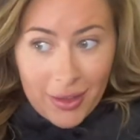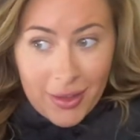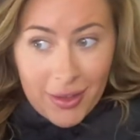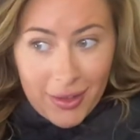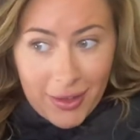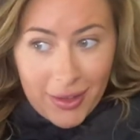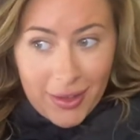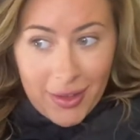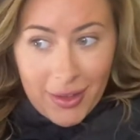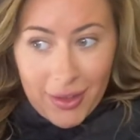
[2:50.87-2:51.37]

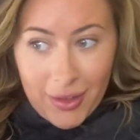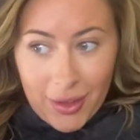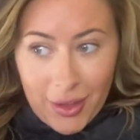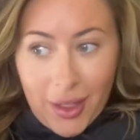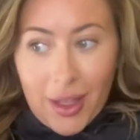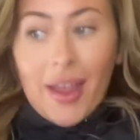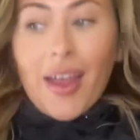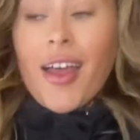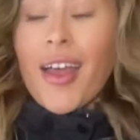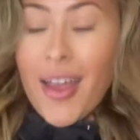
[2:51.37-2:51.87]

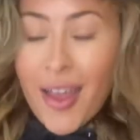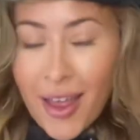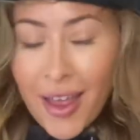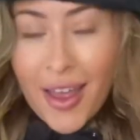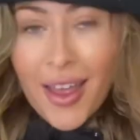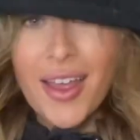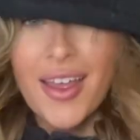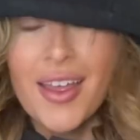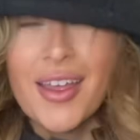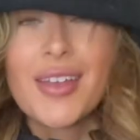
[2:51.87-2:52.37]

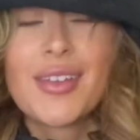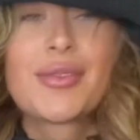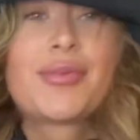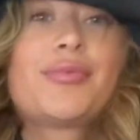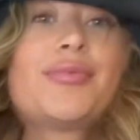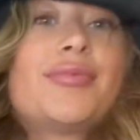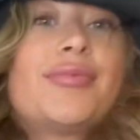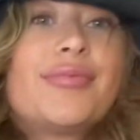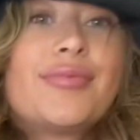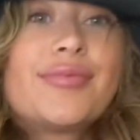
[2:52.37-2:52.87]

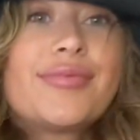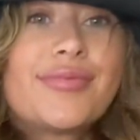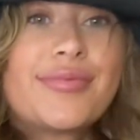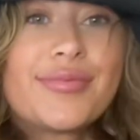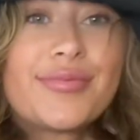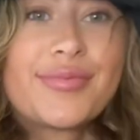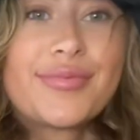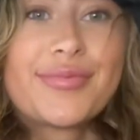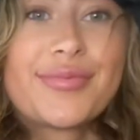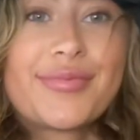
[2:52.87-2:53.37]

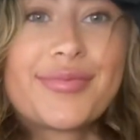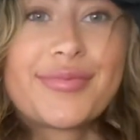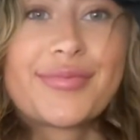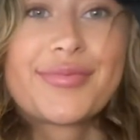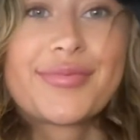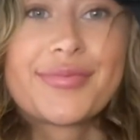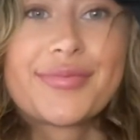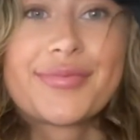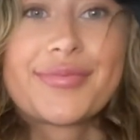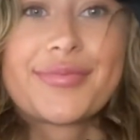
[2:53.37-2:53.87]

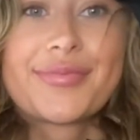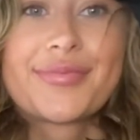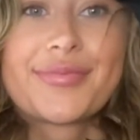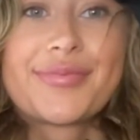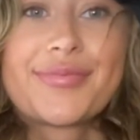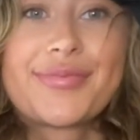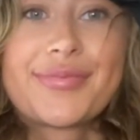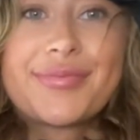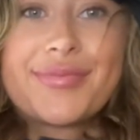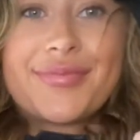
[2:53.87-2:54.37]

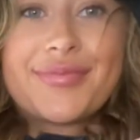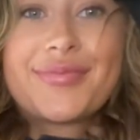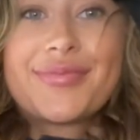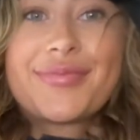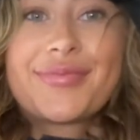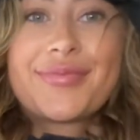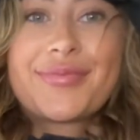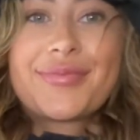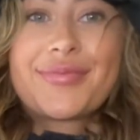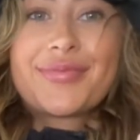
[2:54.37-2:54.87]

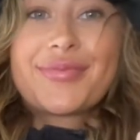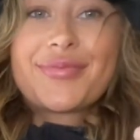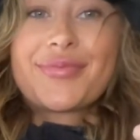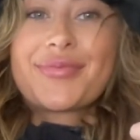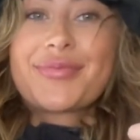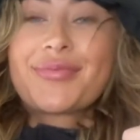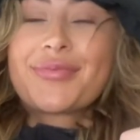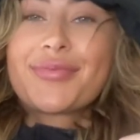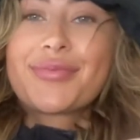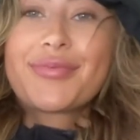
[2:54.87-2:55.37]

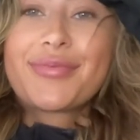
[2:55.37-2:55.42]
Nobody speaks.